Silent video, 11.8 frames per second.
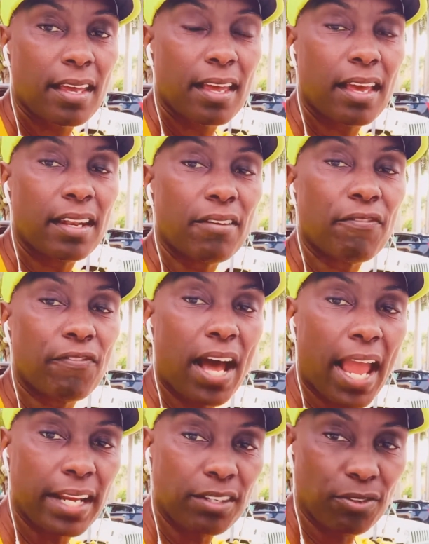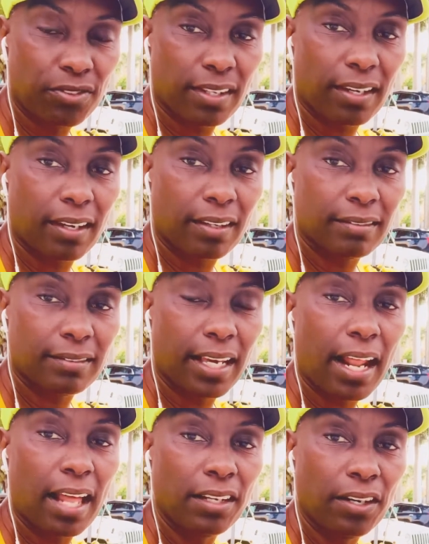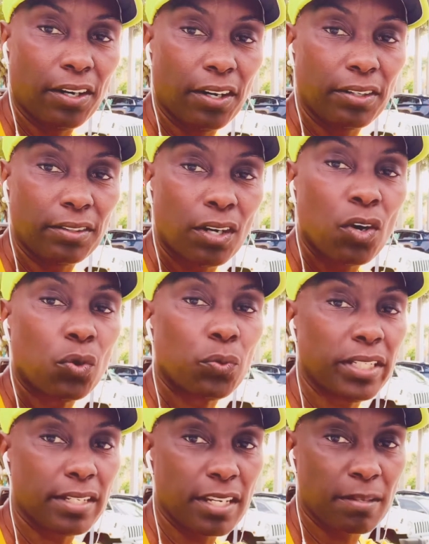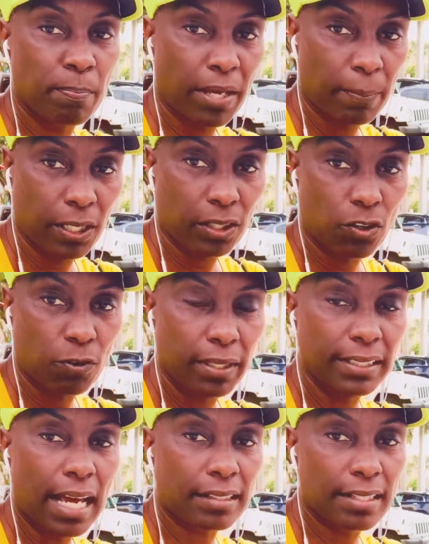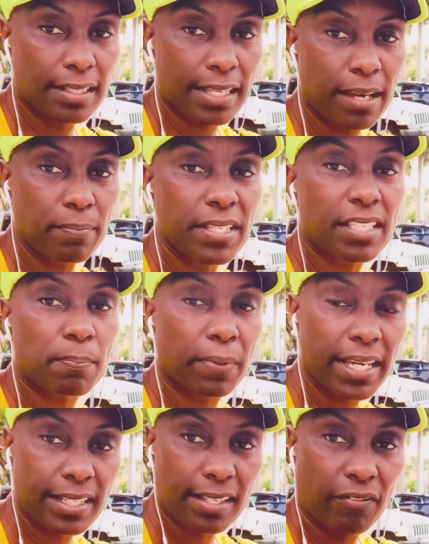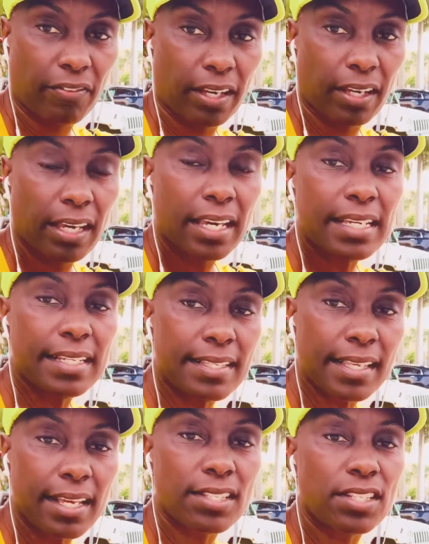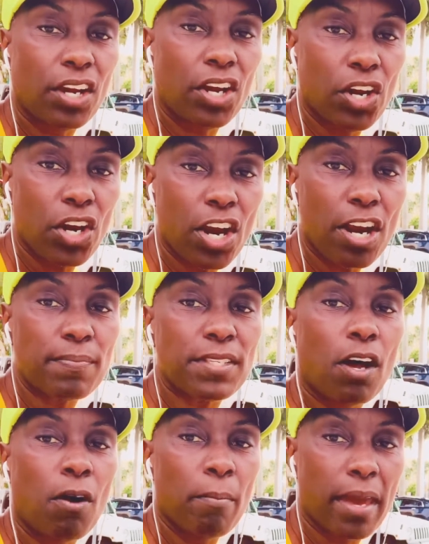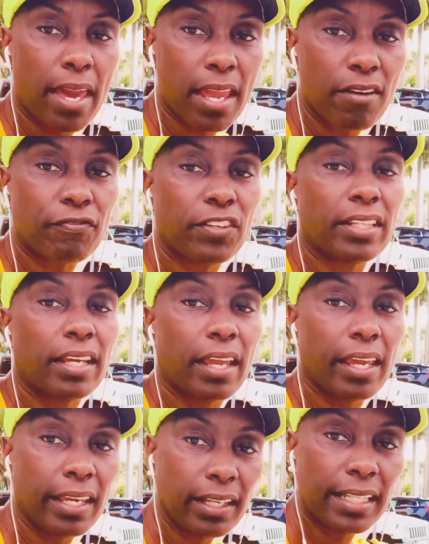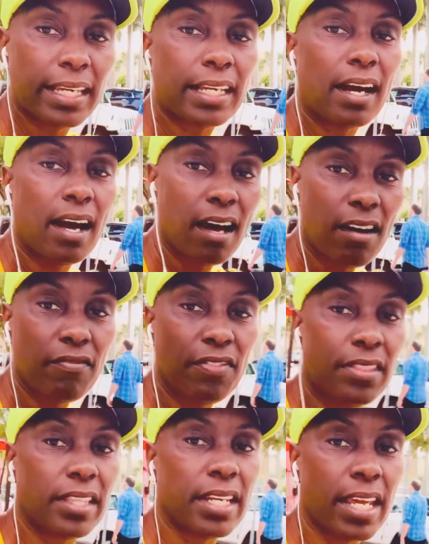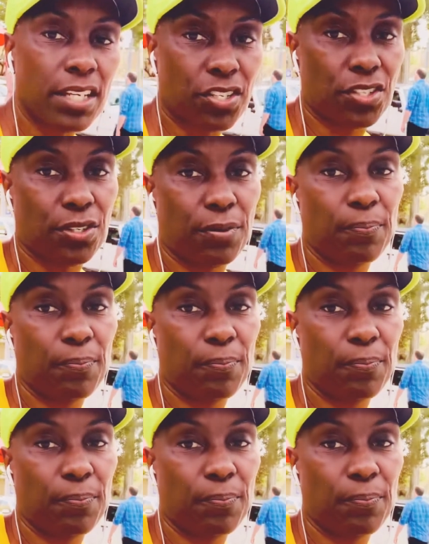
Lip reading: And the final thing that I learned, which is biblical, but Dr. Sebi speaks of it. He says the herbs are made for the healing of the nation.